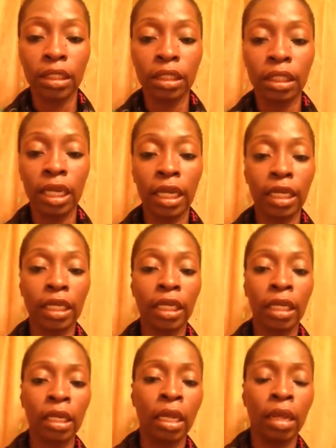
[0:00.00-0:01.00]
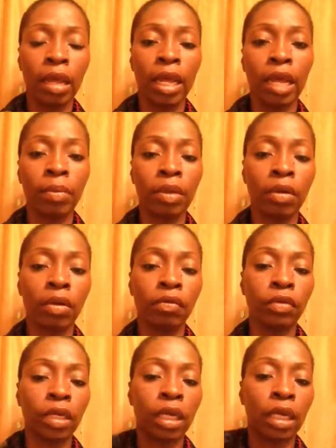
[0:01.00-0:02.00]
today. And again, happy
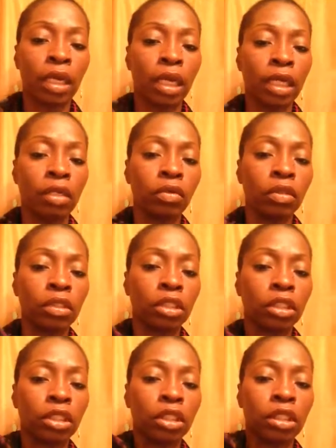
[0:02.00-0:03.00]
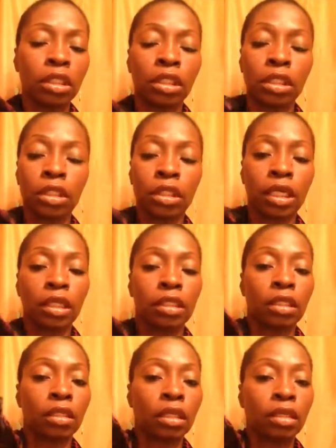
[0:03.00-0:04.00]
Earth Day. I know this is cheesy. This is
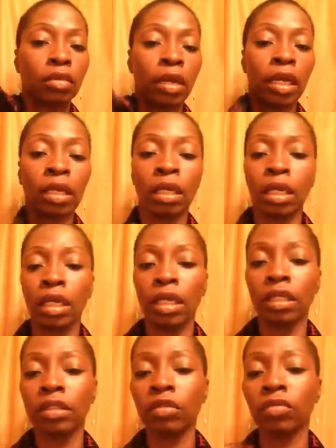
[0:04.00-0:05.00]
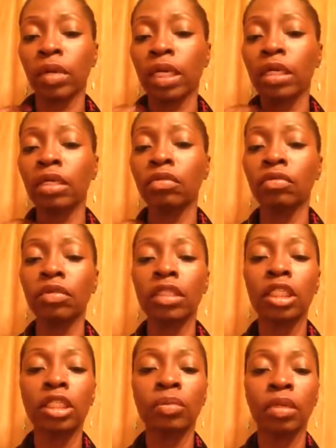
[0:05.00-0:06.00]
actually a head wrap and stuff, but I couldn't
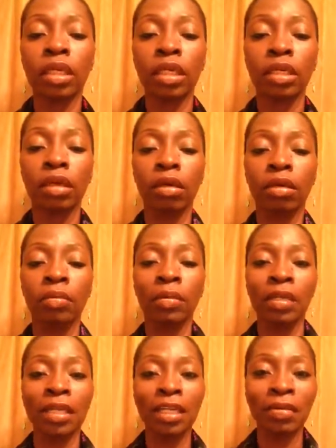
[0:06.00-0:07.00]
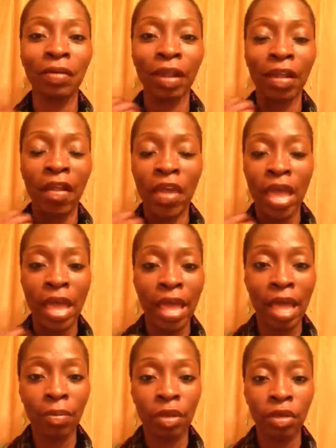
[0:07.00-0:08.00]
resist putting it on. But anyway,
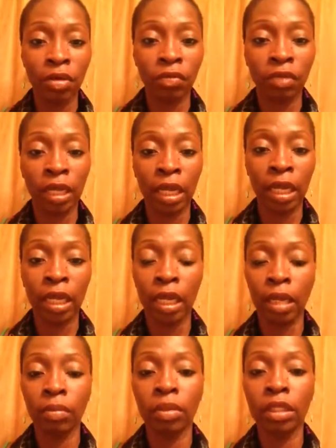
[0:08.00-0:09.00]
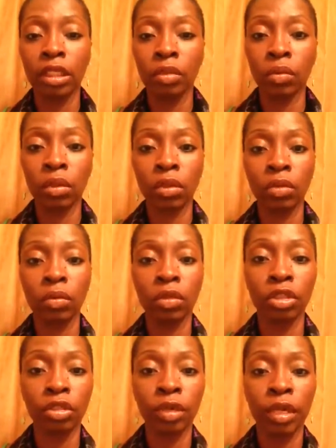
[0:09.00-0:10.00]
happy Earth Day, and please work
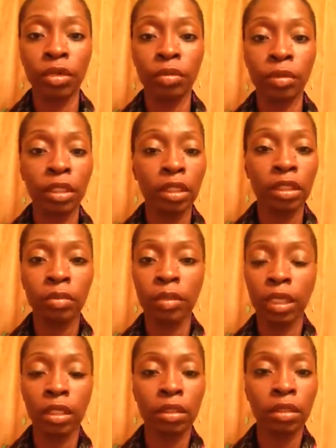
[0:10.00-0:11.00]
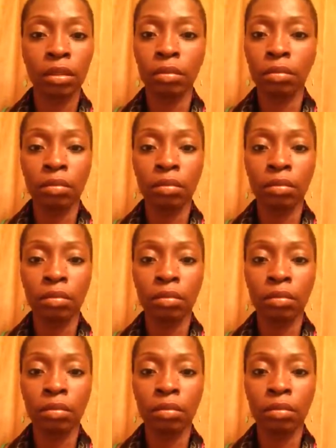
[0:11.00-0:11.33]
towards your inner peace, because